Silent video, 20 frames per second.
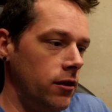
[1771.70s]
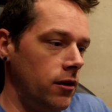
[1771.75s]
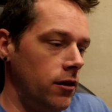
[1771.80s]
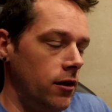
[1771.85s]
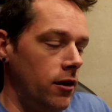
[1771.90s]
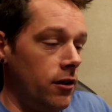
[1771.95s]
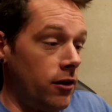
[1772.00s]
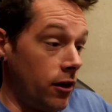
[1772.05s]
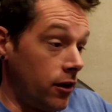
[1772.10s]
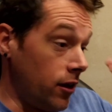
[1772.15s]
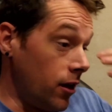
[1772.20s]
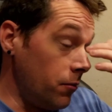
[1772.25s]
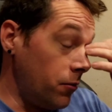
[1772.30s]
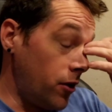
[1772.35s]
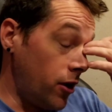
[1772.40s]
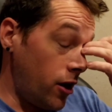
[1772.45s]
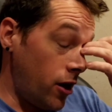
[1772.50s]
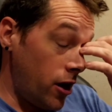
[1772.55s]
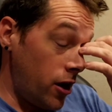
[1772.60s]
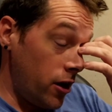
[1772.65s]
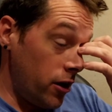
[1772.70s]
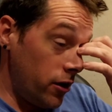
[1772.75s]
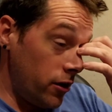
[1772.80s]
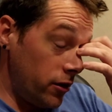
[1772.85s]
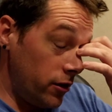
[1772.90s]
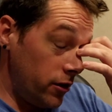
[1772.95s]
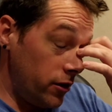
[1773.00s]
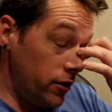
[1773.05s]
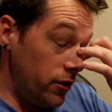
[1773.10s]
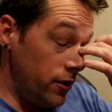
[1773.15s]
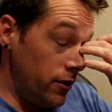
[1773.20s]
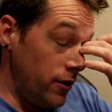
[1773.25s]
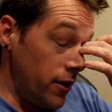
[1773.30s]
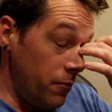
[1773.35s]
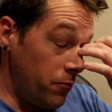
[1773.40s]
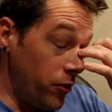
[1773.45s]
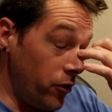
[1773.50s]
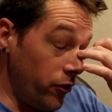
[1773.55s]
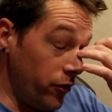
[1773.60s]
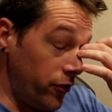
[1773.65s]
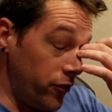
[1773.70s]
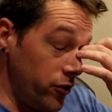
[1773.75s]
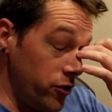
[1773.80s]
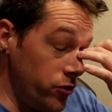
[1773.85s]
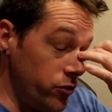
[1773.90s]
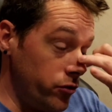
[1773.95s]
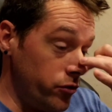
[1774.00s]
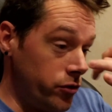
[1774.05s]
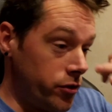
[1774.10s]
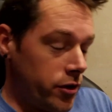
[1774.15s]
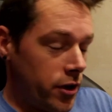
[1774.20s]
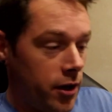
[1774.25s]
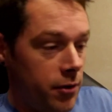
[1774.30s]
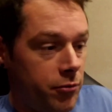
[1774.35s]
the club car. They both use